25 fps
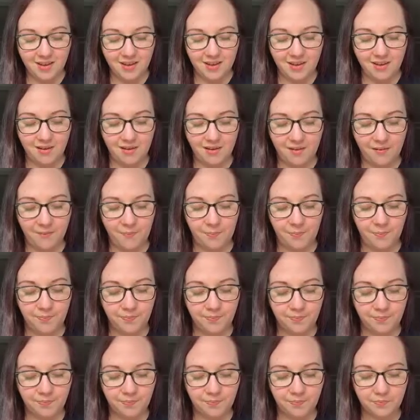
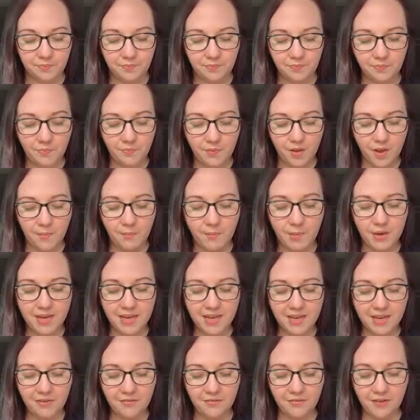But
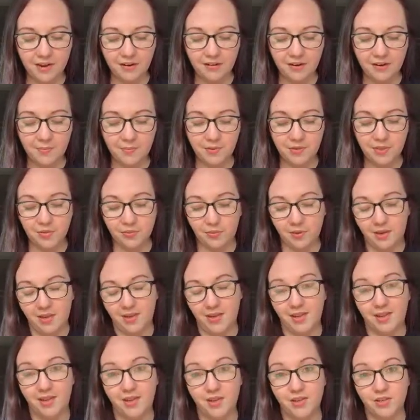it can vary
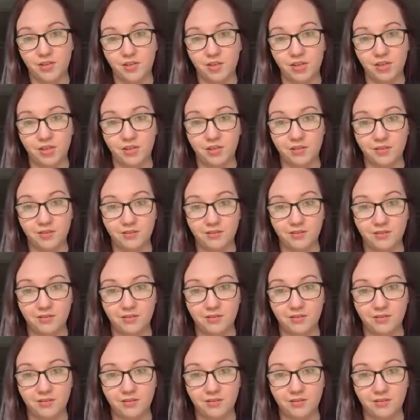between each